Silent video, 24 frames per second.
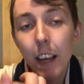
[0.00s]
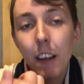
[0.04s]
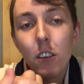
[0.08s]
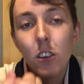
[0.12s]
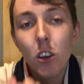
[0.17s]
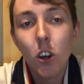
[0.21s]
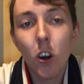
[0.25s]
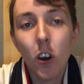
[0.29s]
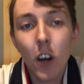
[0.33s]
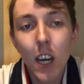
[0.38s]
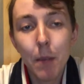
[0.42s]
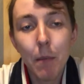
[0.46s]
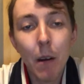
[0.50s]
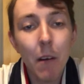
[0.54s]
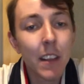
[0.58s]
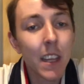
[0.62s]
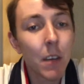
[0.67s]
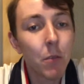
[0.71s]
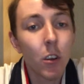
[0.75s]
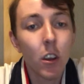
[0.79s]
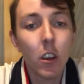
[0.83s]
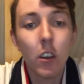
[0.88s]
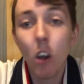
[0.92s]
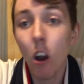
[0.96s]
Talking about
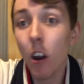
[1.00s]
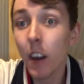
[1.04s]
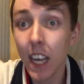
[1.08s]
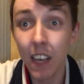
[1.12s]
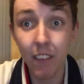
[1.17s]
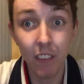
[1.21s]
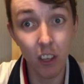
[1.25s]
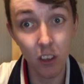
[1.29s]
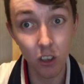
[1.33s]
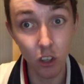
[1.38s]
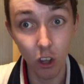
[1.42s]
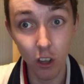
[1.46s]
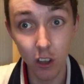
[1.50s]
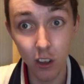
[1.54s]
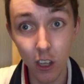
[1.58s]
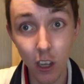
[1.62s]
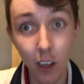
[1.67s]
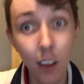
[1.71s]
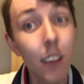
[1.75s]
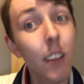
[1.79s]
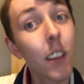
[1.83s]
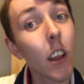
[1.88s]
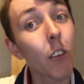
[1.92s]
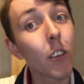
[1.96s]
it will not give it
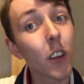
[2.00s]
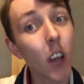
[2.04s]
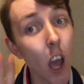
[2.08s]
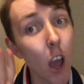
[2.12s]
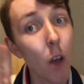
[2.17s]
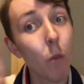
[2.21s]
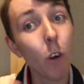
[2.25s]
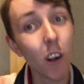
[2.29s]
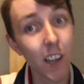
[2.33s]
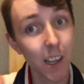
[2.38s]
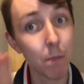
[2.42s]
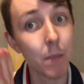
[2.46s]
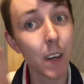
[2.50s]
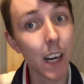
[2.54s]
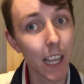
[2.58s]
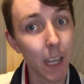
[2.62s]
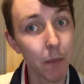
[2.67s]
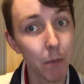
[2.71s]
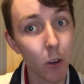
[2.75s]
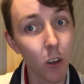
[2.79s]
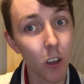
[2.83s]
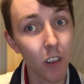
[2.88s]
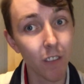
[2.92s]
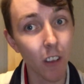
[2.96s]
justice. So go watch
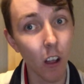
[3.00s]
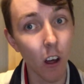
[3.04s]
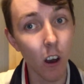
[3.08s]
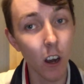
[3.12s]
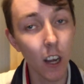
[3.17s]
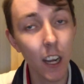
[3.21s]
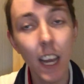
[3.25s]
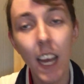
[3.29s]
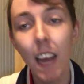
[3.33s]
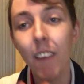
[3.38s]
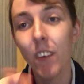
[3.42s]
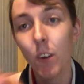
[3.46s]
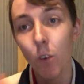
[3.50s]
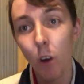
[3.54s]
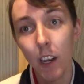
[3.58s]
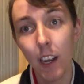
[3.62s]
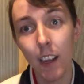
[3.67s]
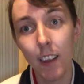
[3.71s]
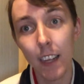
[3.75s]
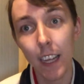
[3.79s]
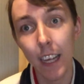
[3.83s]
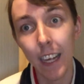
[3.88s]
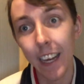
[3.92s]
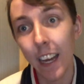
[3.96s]
Malibu's vlog if you want to
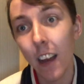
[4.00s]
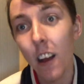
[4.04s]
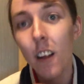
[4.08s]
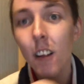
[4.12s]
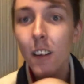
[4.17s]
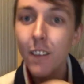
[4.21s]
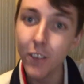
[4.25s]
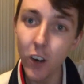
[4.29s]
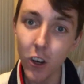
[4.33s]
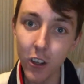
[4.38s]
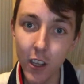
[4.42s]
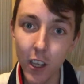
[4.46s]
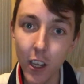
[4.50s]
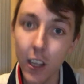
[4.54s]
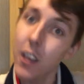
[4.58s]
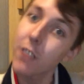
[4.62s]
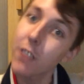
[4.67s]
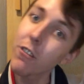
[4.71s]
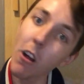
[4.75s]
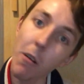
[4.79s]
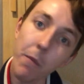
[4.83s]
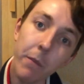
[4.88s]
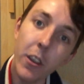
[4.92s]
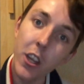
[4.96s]
see footage
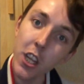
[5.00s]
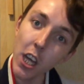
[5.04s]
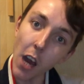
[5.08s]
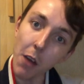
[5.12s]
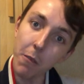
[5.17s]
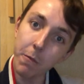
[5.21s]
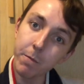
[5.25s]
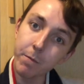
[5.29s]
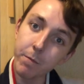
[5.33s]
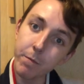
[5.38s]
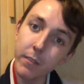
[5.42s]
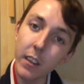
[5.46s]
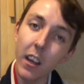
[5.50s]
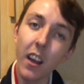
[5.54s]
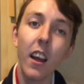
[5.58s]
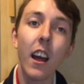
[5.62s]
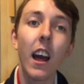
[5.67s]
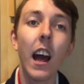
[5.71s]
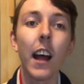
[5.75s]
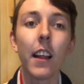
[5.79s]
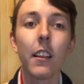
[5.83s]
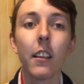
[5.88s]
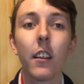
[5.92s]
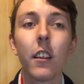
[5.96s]
from the show
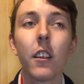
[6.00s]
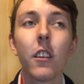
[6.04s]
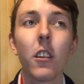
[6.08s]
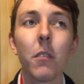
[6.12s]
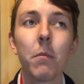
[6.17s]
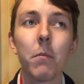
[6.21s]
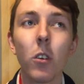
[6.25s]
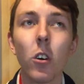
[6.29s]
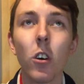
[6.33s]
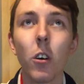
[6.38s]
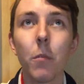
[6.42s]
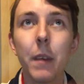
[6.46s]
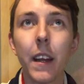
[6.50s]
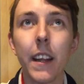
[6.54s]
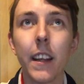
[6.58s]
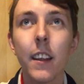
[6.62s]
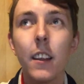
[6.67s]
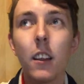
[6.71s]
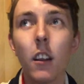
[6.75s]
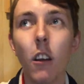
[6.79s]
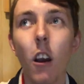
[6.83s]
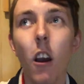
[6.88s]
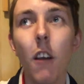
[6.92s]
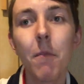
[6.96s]
and some more
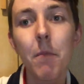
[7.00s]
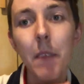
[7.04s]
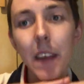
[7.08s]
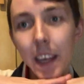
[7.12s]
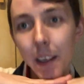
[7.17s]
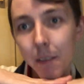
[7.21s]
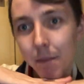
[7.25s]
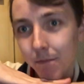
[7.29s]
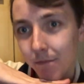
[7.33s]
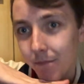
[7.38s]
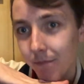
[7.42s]
bits of me.